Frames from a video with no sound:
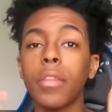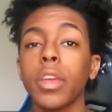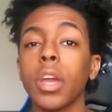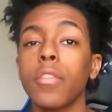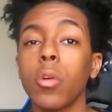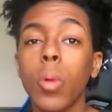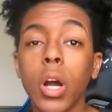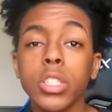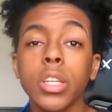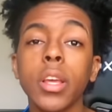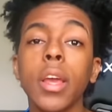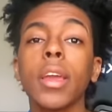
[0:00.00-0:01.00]
Thank y'all for
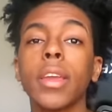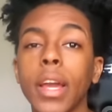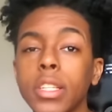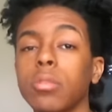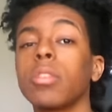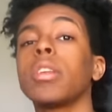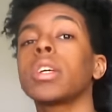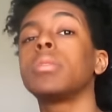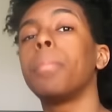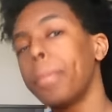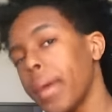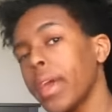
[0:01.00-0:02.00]
watching. Catch on the next
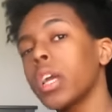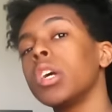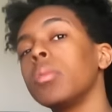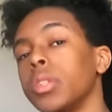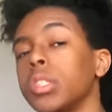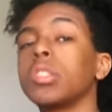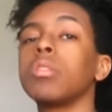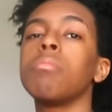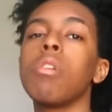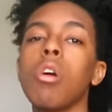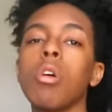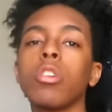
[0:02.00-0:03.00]
banger for just
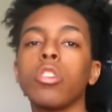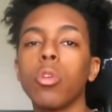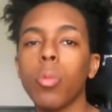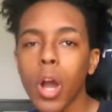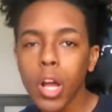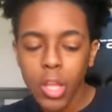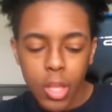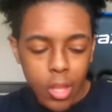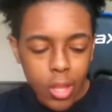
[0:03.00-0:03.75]
tomorrow, you know why?